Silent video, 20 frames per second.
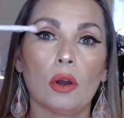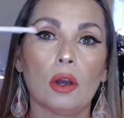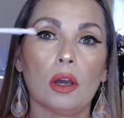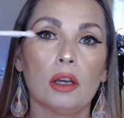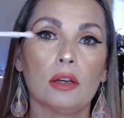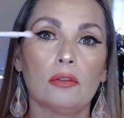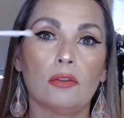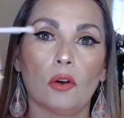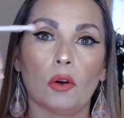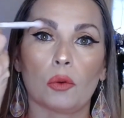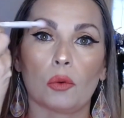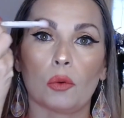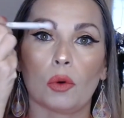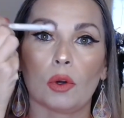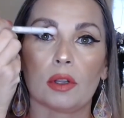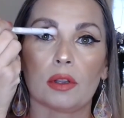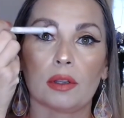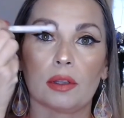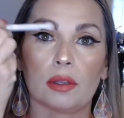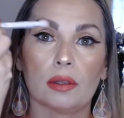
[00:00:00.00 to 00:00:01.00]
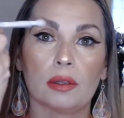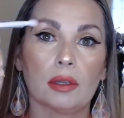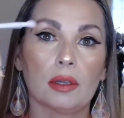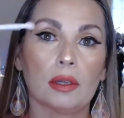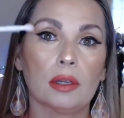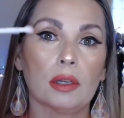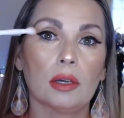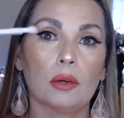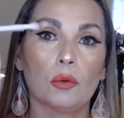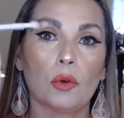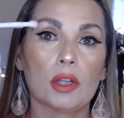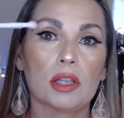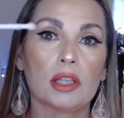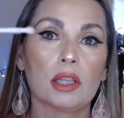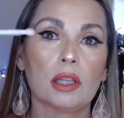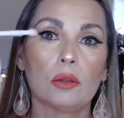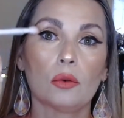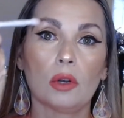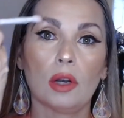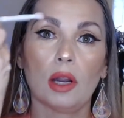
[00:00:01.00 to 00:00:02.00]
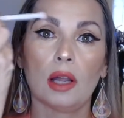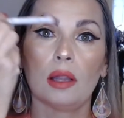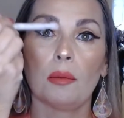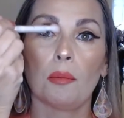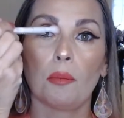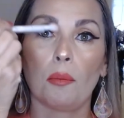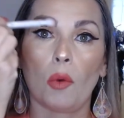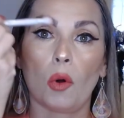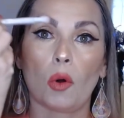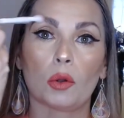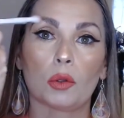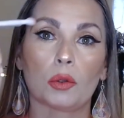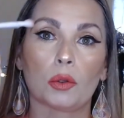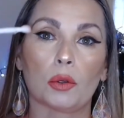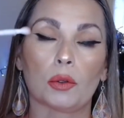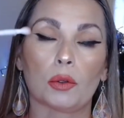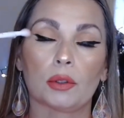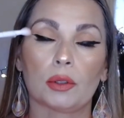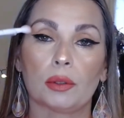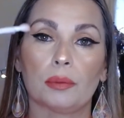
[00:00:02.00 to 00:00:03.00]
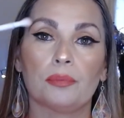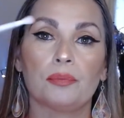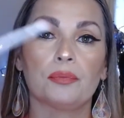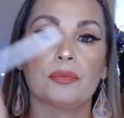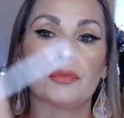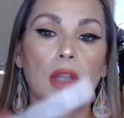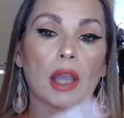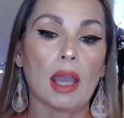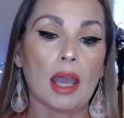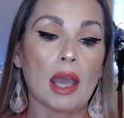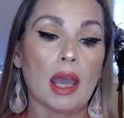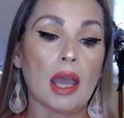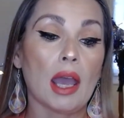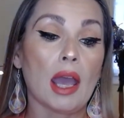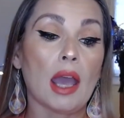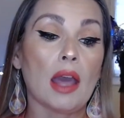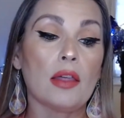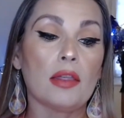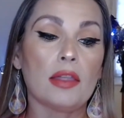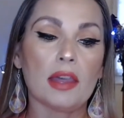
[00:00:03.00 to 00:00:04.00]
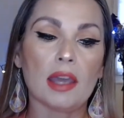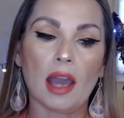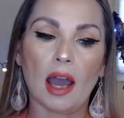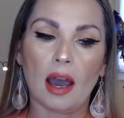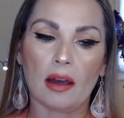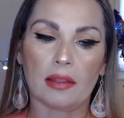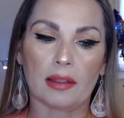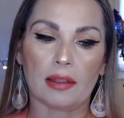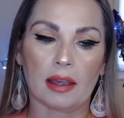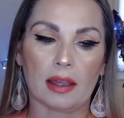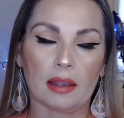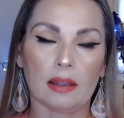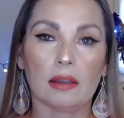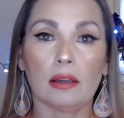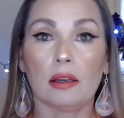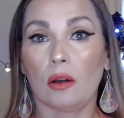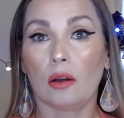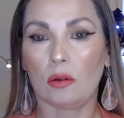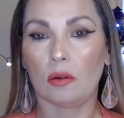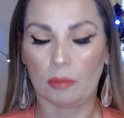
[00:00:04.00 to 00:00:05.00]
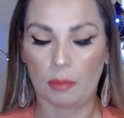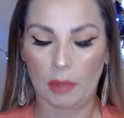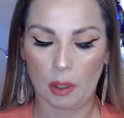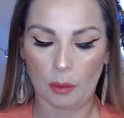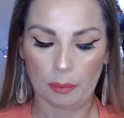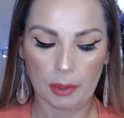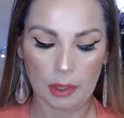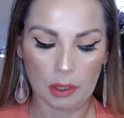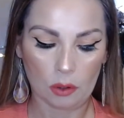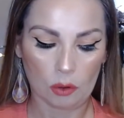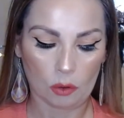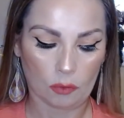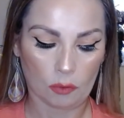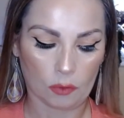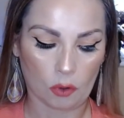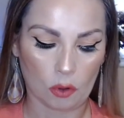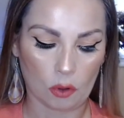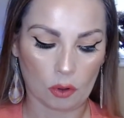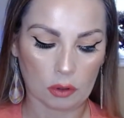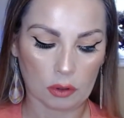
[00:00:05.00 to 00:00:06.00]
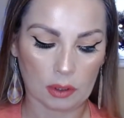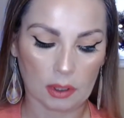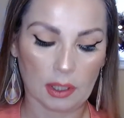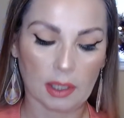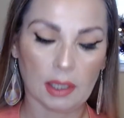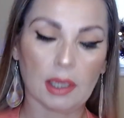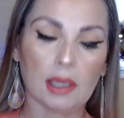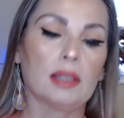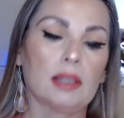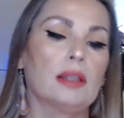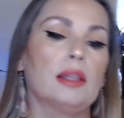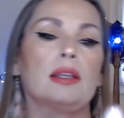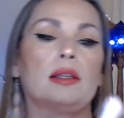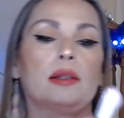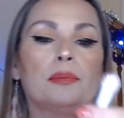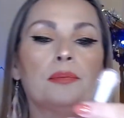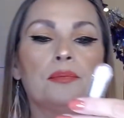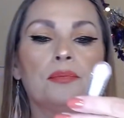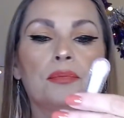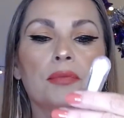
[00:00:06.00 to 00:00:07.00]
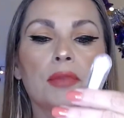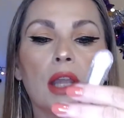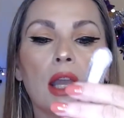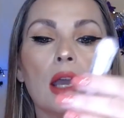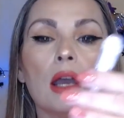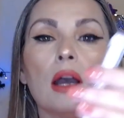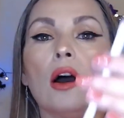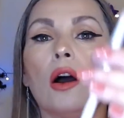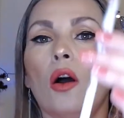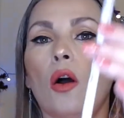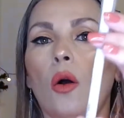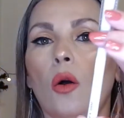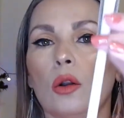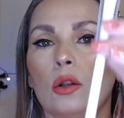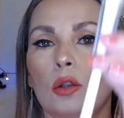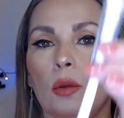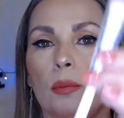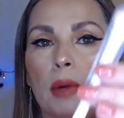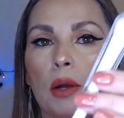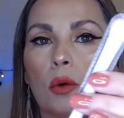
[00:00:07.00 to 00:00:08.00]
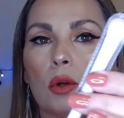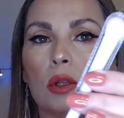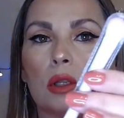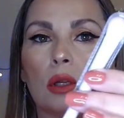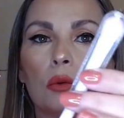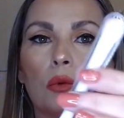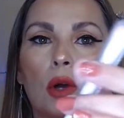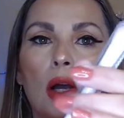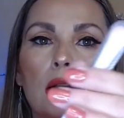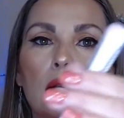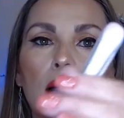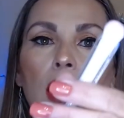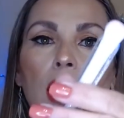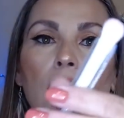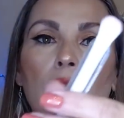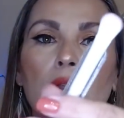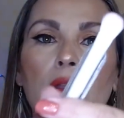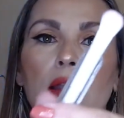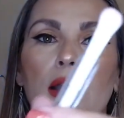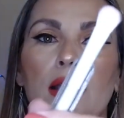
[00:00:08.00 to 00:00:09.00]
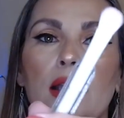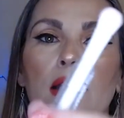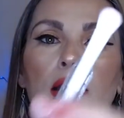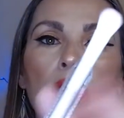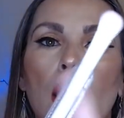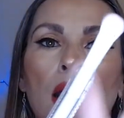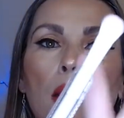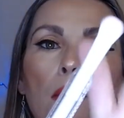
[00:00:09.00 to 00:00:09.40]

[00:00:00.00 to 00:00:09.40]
and forward, with circular motion. The other, on my opinion of course, is this, also by Wet n Wild. This is a